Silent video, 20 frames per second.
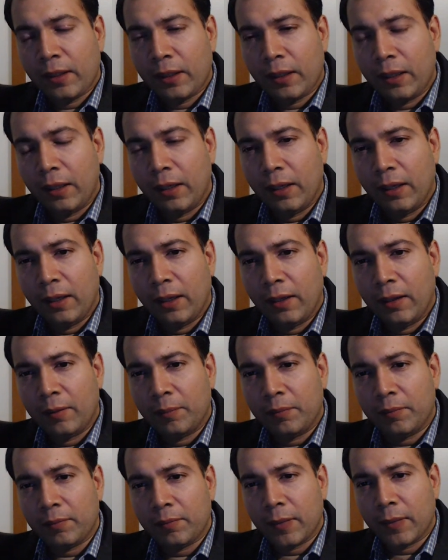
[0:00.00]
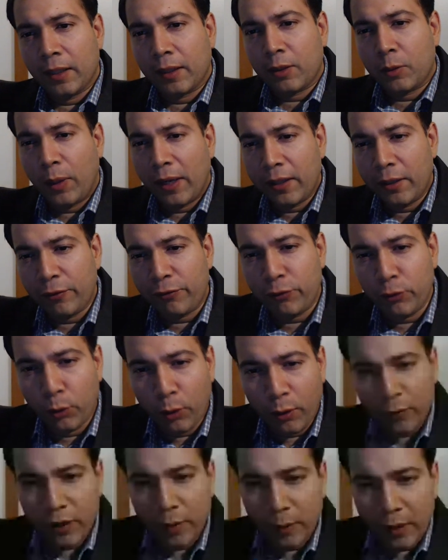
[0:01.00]
Quite a few
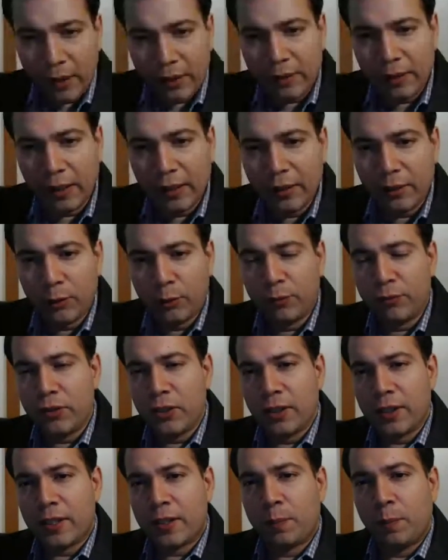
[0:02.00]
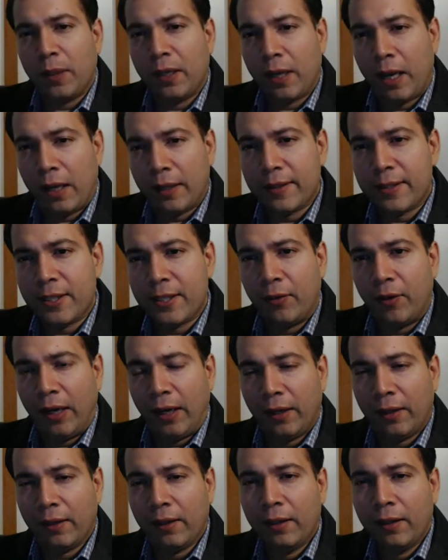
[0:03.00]
of them, I think you've just been
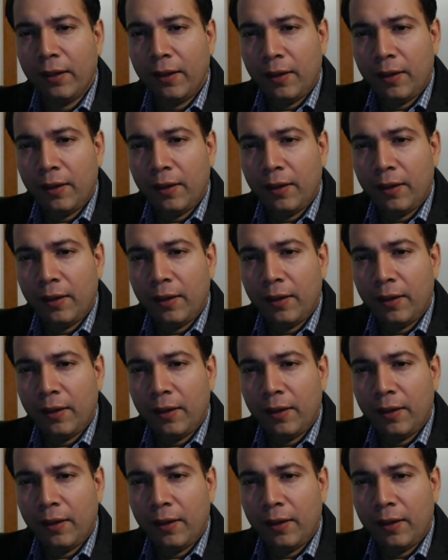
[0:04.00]
answering,